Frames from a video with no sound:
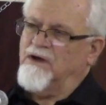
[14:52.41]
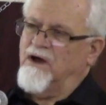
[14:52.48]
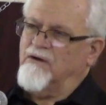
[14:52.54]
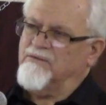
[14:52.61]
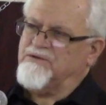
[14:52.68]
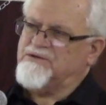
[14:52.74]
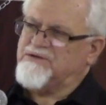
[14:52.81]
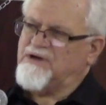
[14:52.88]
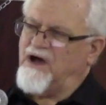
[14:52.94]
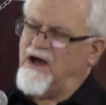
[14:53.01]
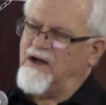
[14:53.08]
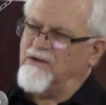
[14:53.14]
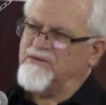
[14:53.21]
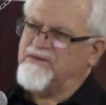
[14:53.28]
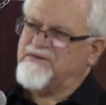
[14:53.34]
of
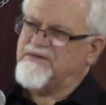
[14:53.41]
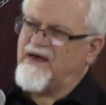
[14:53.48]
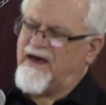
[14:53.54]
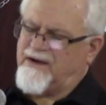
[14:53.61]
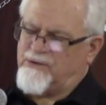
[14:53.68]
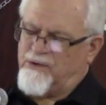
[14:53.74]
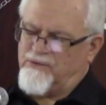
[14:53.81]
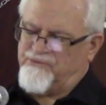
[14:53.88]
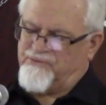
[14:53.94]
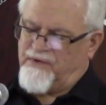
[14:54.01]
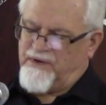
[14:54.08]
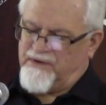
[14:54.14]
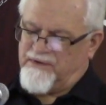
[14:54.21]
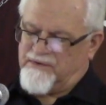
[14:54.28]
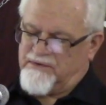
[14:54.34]
child
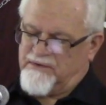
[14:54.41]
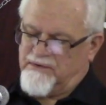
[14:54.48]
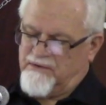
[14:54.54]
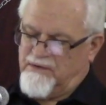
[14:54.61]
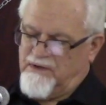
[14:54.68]
sacrifice,